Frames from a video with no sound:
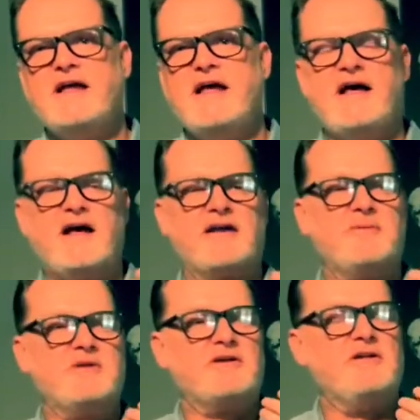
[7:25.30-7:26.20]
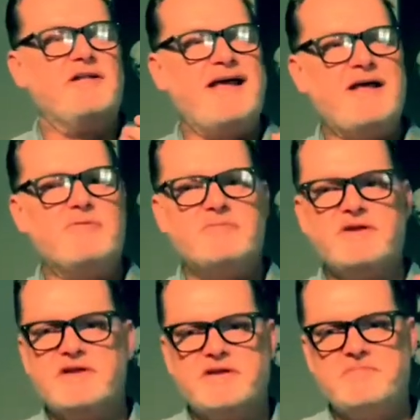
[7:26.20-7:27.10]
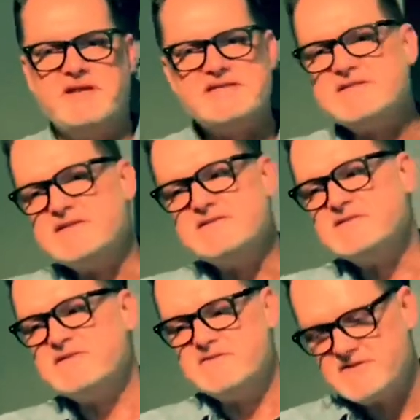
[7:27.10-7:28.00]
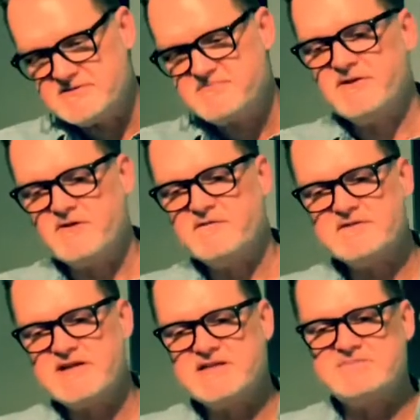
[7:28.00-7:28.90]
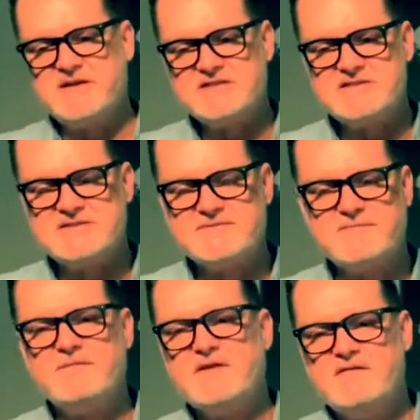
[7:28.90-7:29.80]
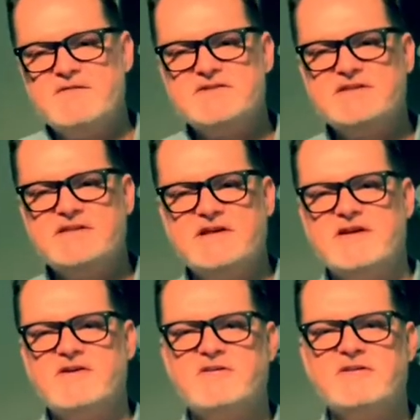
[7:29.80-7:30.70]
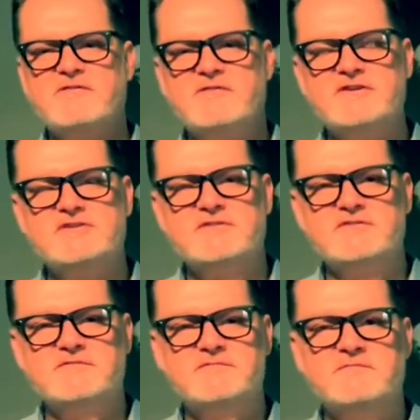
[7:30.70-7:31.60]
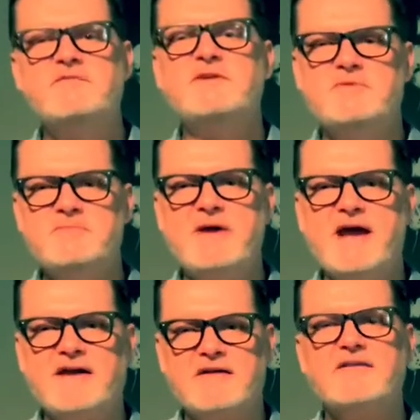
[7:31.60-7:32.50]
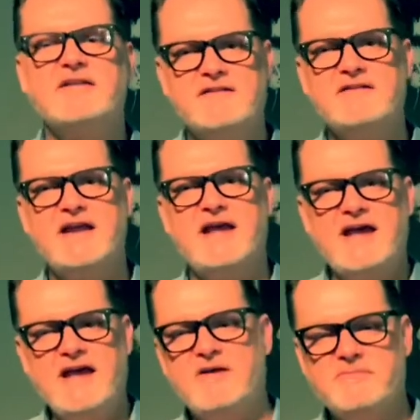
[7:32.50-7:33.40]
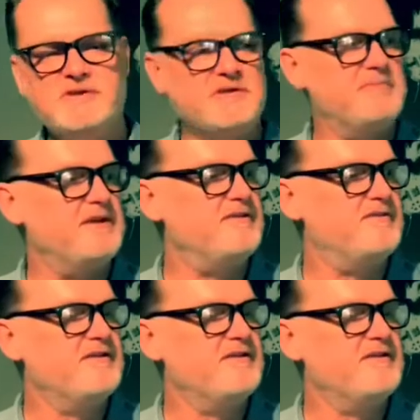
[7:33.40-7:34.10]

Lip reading: a company called Almbiac basses, these big oversized basses. If you see early footage of Fleetwood Mac, that's an Almbiac bass.